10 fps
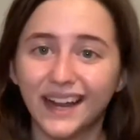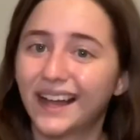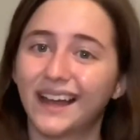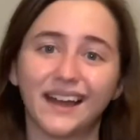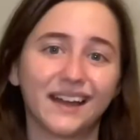
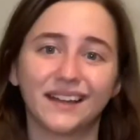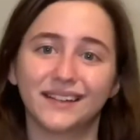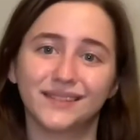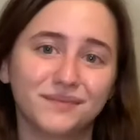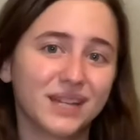and
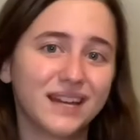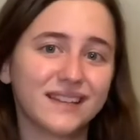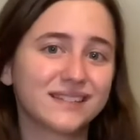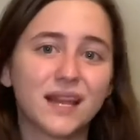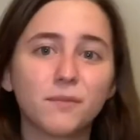
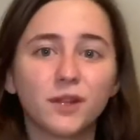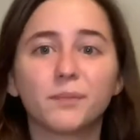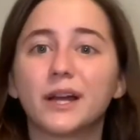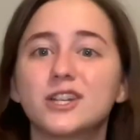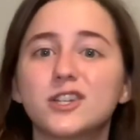same with
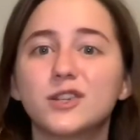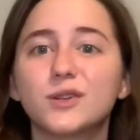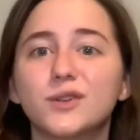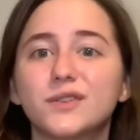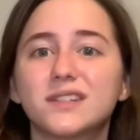my
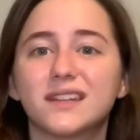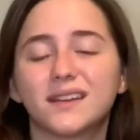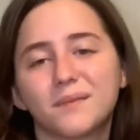shoes,